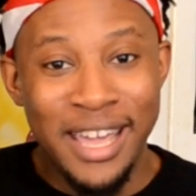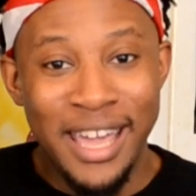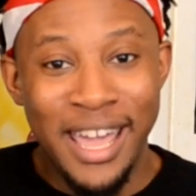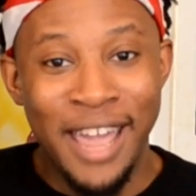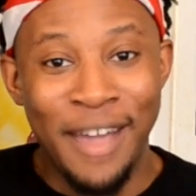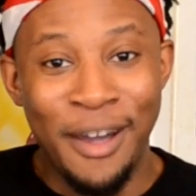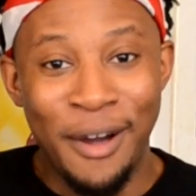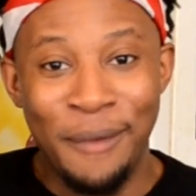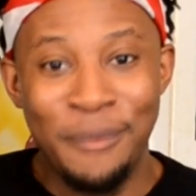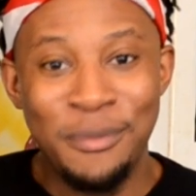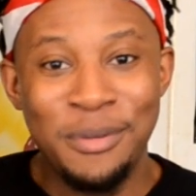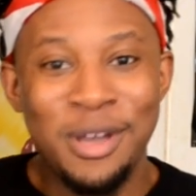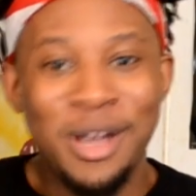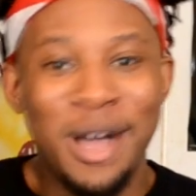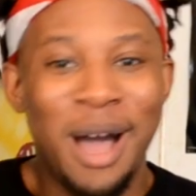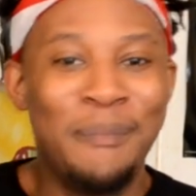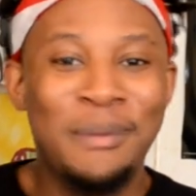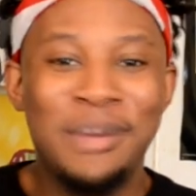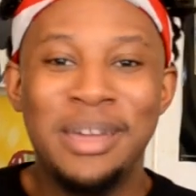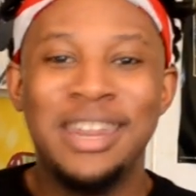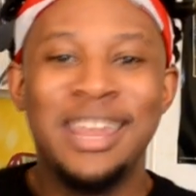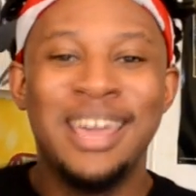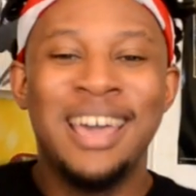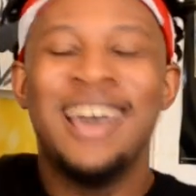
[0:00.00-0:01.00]

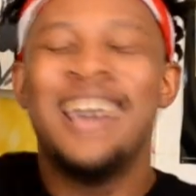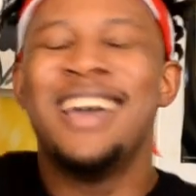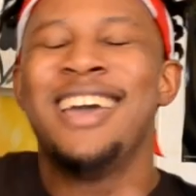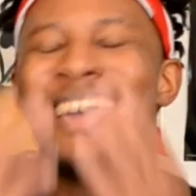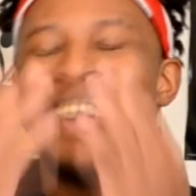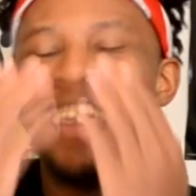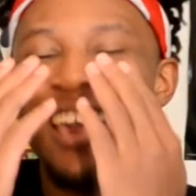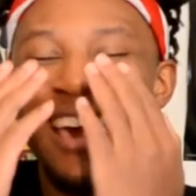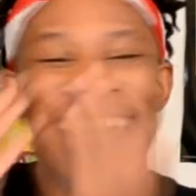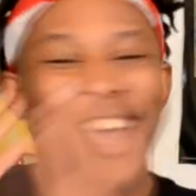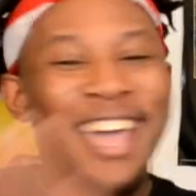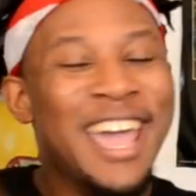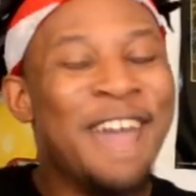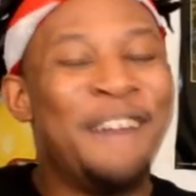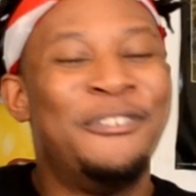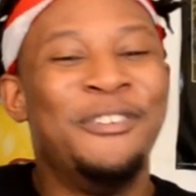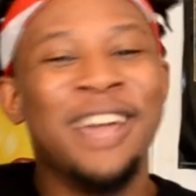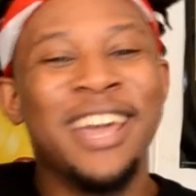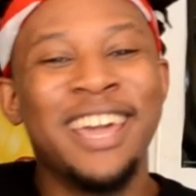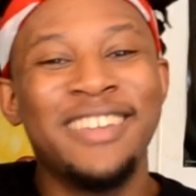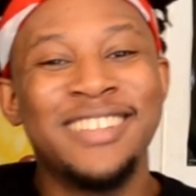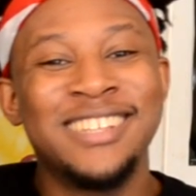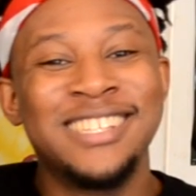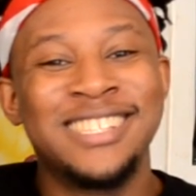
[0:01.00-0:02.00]
If
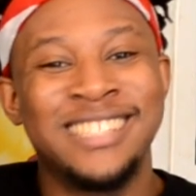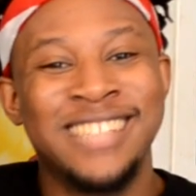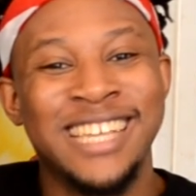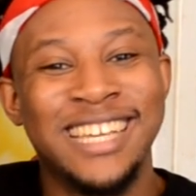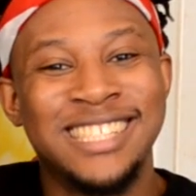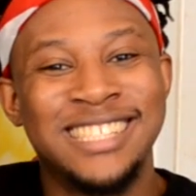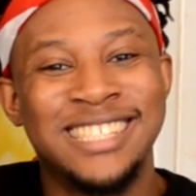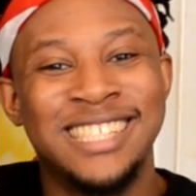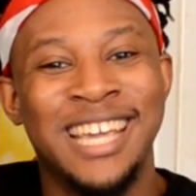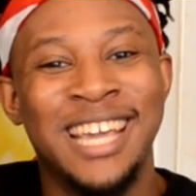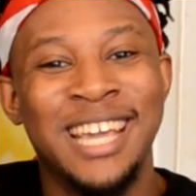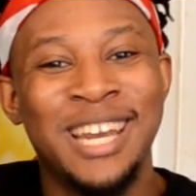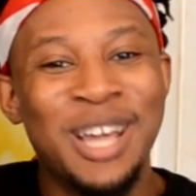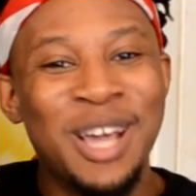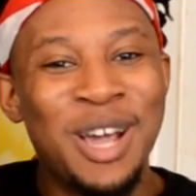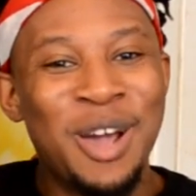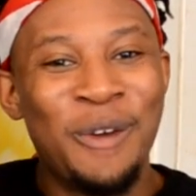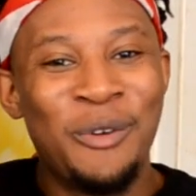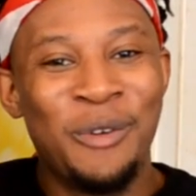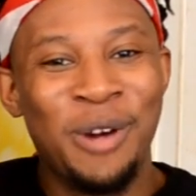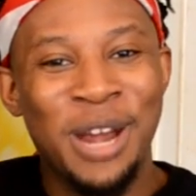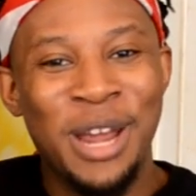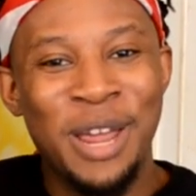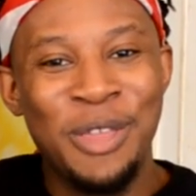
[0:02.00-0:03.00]
we get the sixth seed,
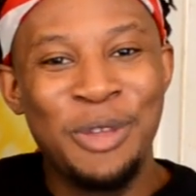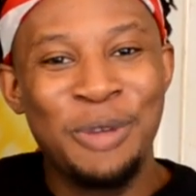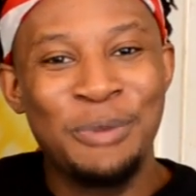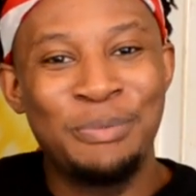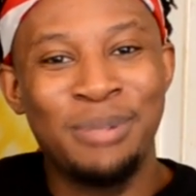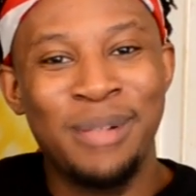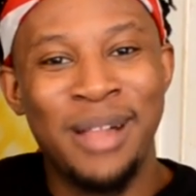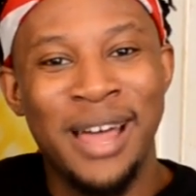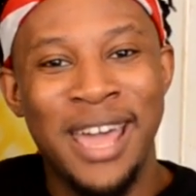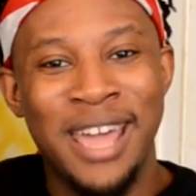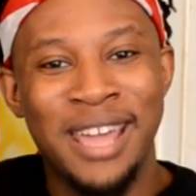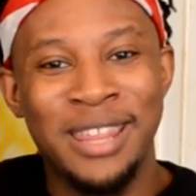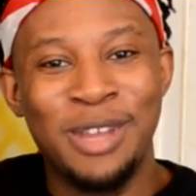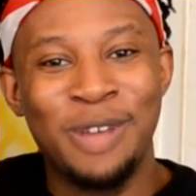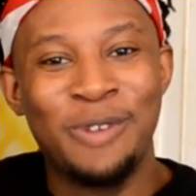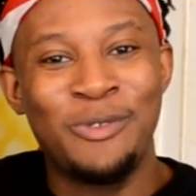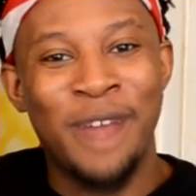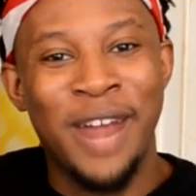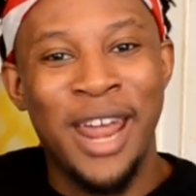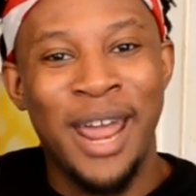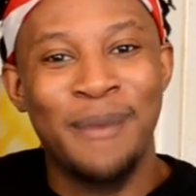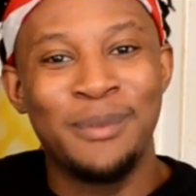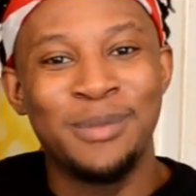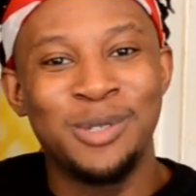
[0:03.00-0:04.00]
we're either playing the
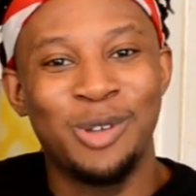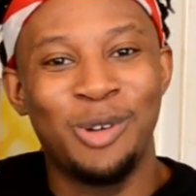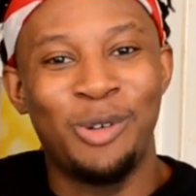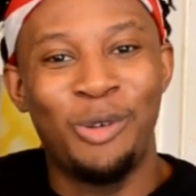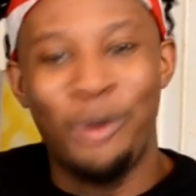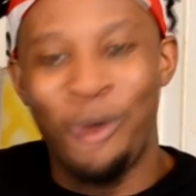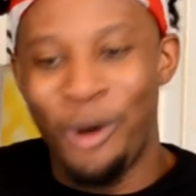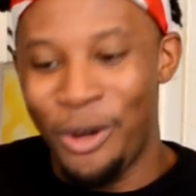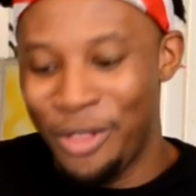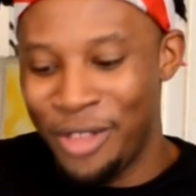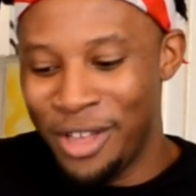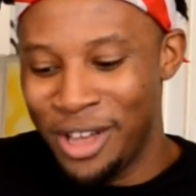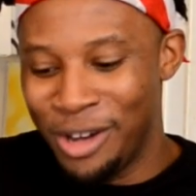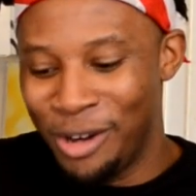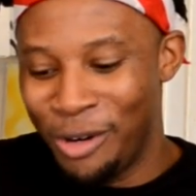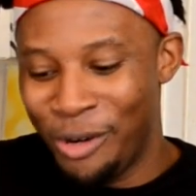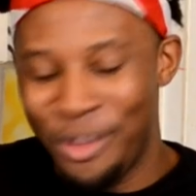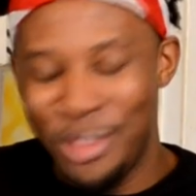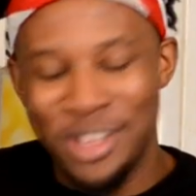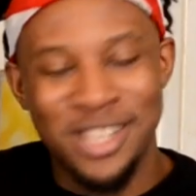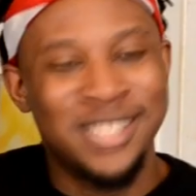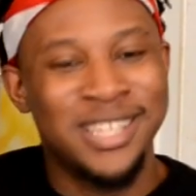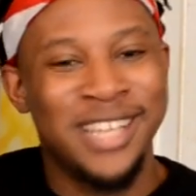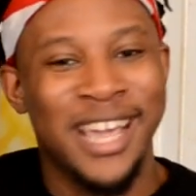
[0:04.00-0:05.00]
Rams or
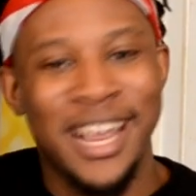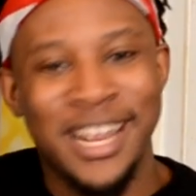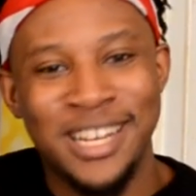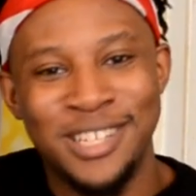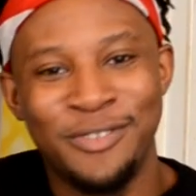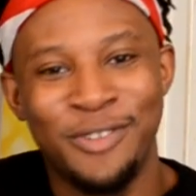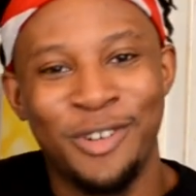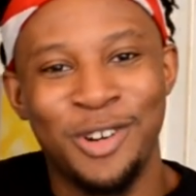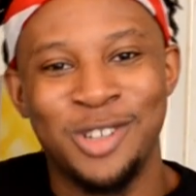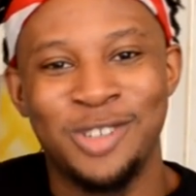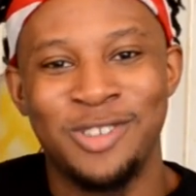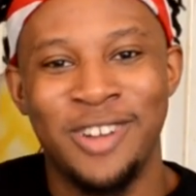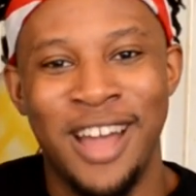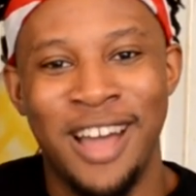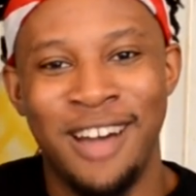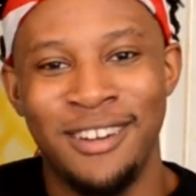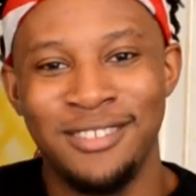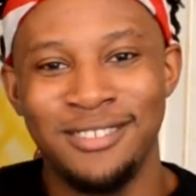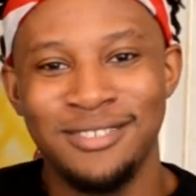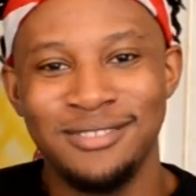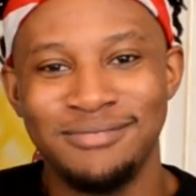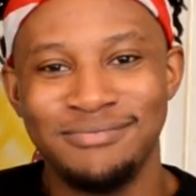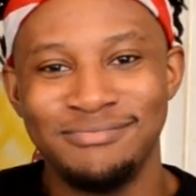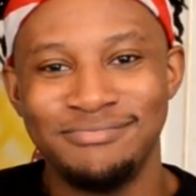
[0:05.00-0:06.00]
the Saints first round.